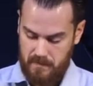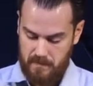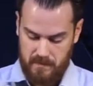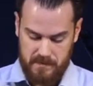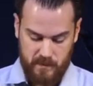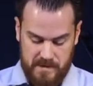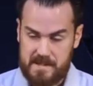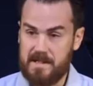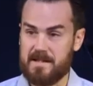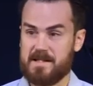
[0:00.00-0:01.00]
So we
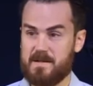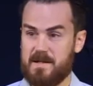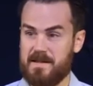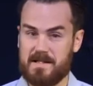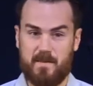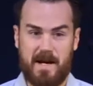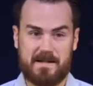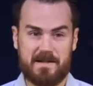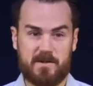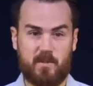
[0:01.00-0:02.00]
see in this, in this
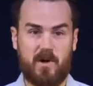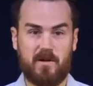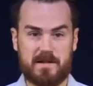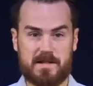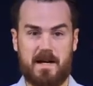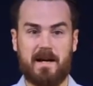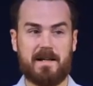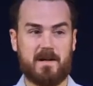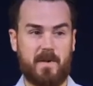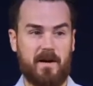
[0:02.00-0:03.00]
passage, Paul is
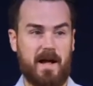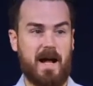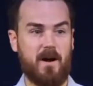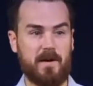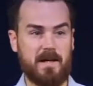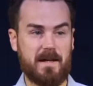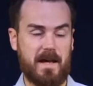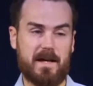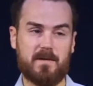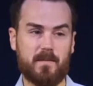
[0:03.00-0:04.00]
talking about how he
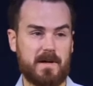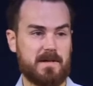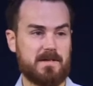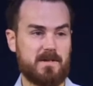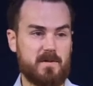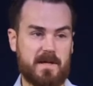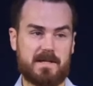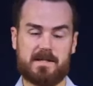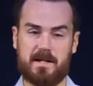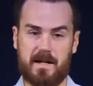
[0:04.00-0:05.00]
came to
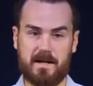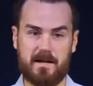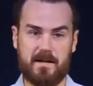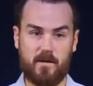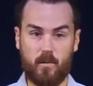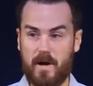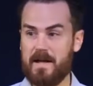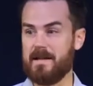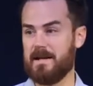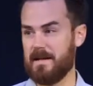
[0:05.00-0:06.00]
Thessalonica, the way
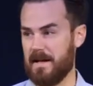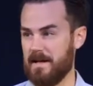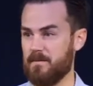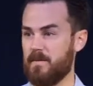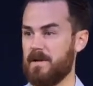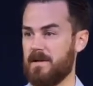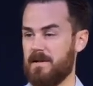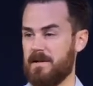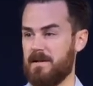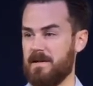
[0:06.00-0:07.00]
that he came,
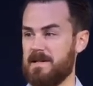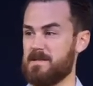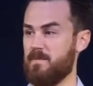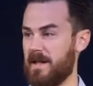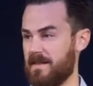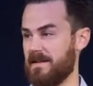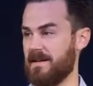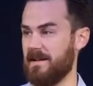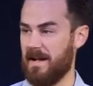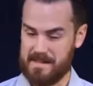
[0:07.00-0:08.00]
his method
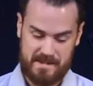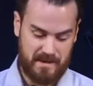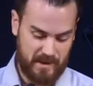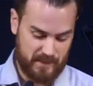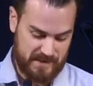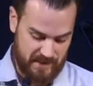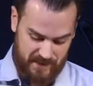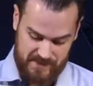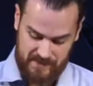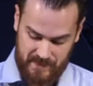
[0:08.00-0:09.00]
as he comes to
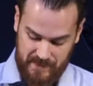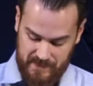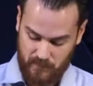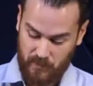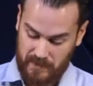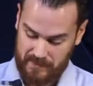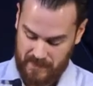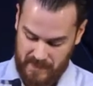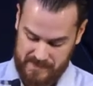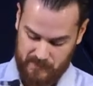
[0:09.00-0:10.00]
Thessalonica to bring the
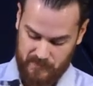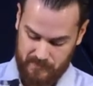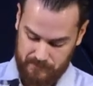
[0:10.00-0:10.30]
gospel.